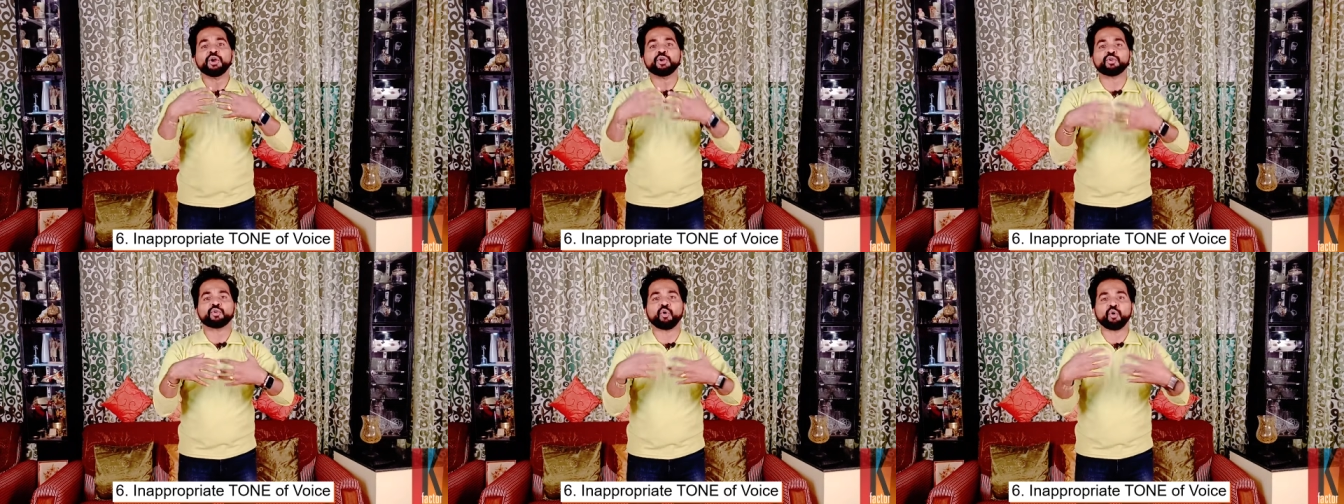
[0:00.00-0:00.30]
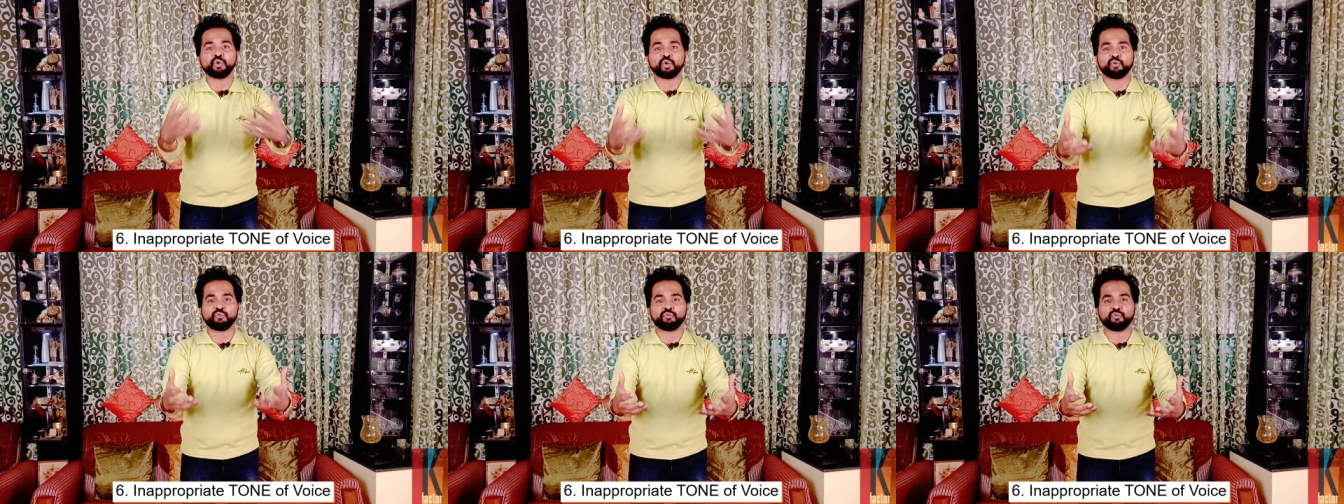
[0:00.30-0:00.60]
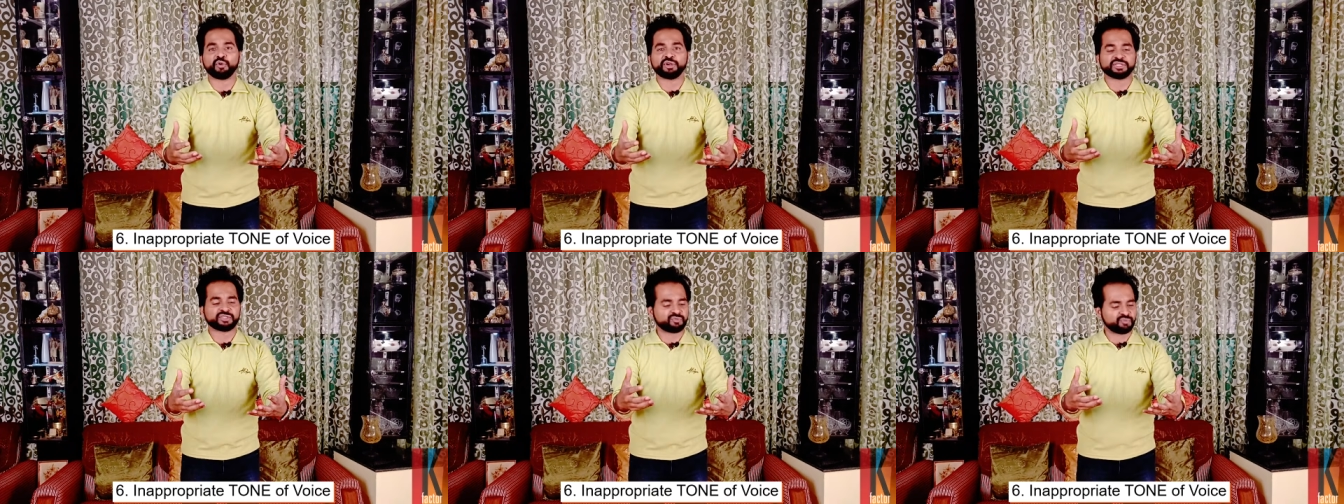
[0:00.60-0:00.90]
tone of
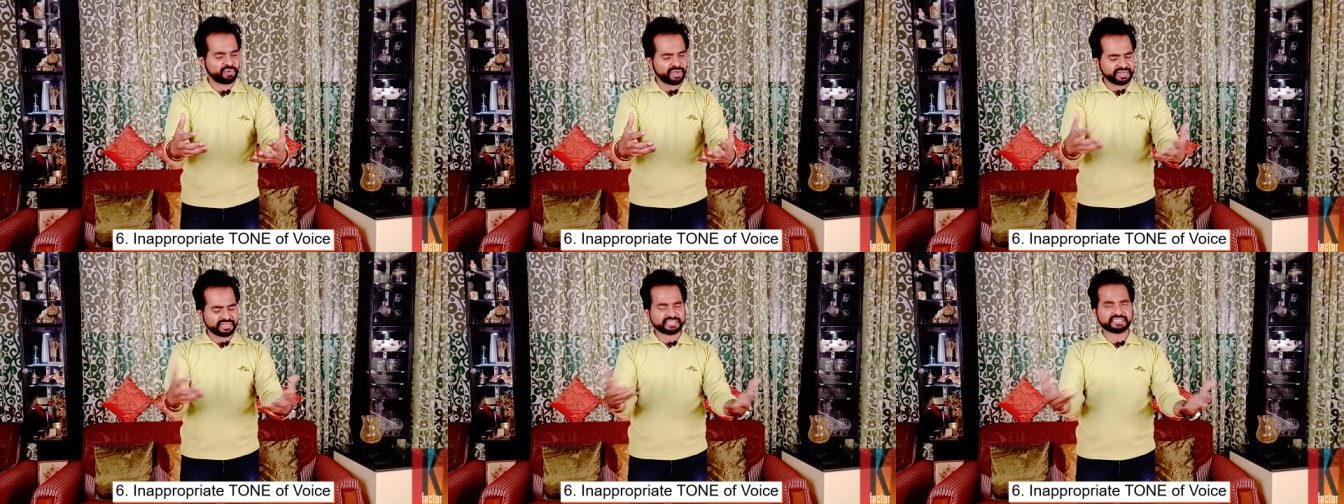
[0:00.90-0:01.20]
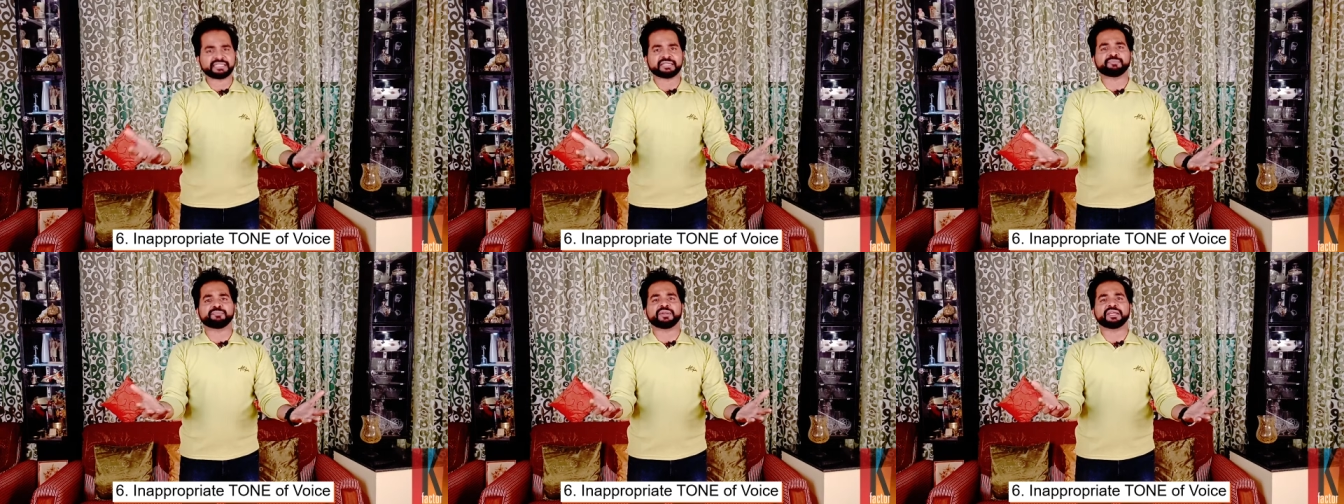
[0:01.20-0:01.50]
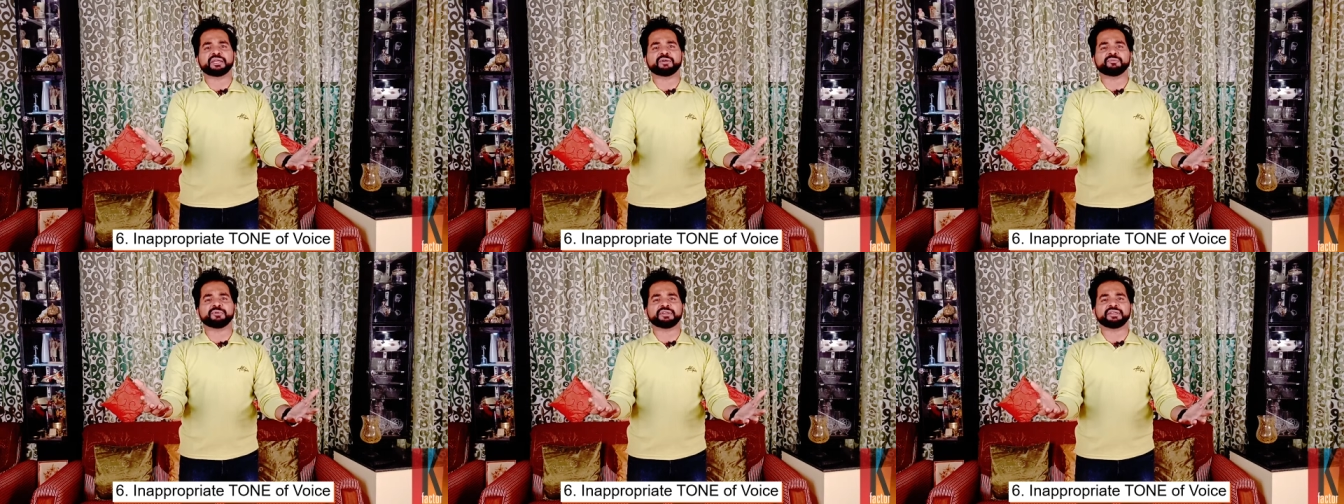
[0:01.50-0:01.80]
voice. Where is it
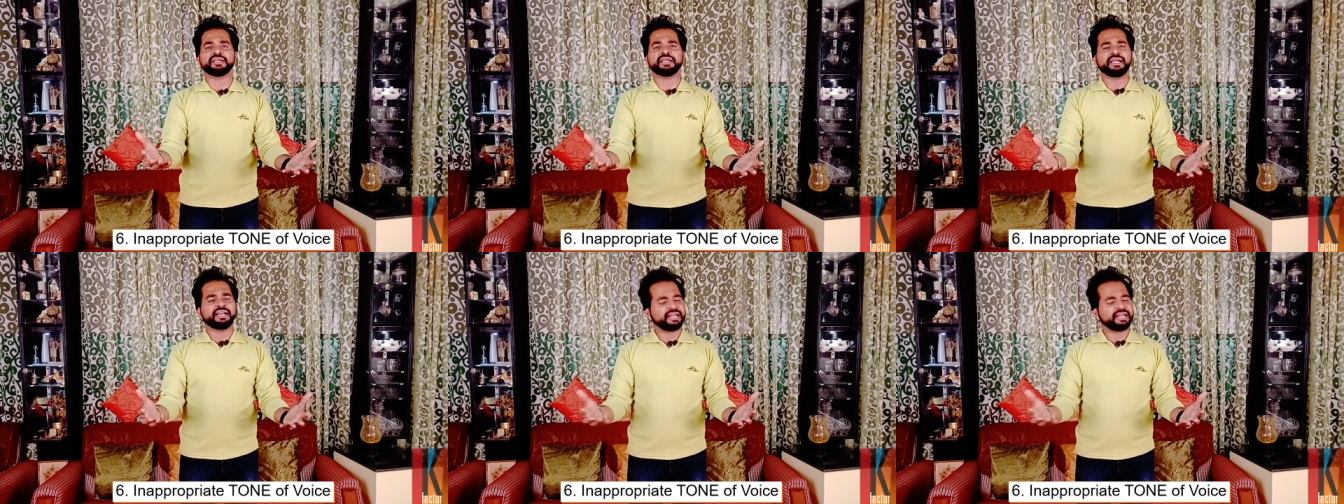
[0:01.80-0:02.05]
applicable?